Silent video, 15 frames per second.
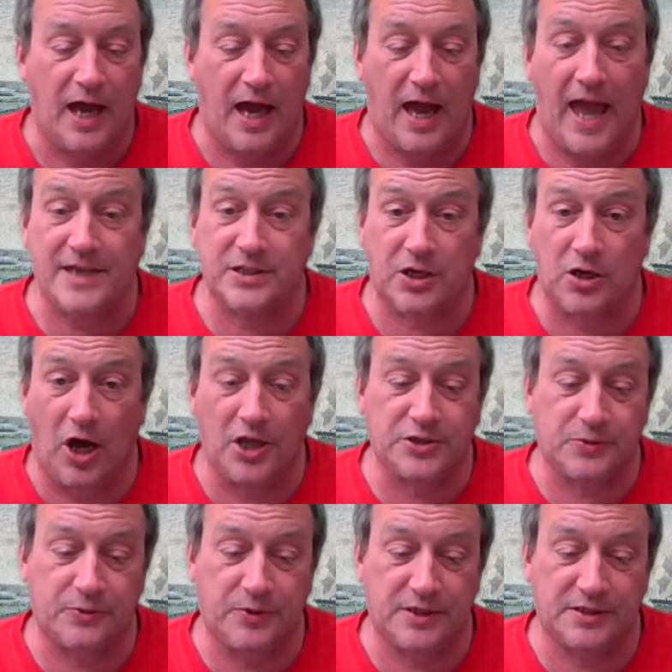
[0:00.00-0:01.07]
Uh, as a
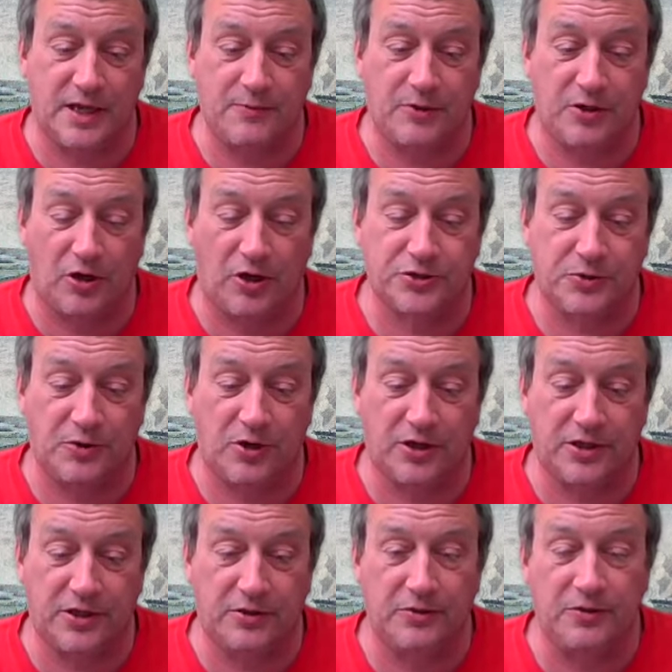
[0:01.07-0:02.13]
consequence, I would also
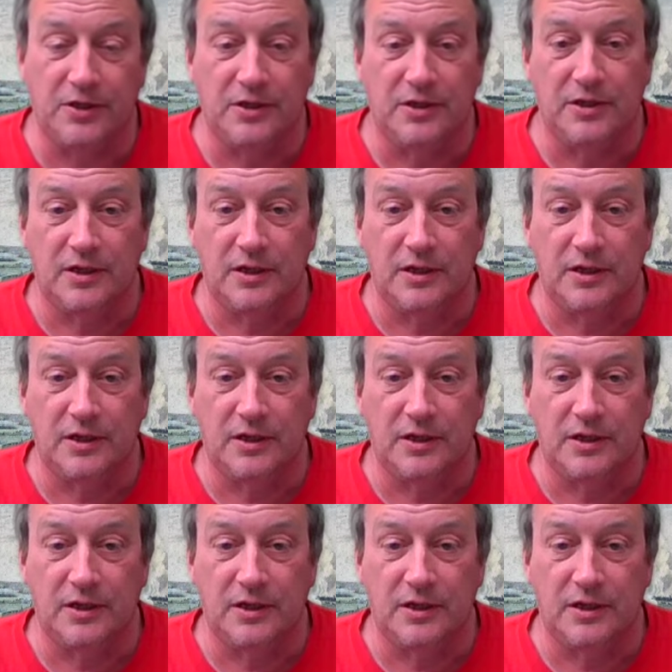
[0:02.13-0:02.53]
argue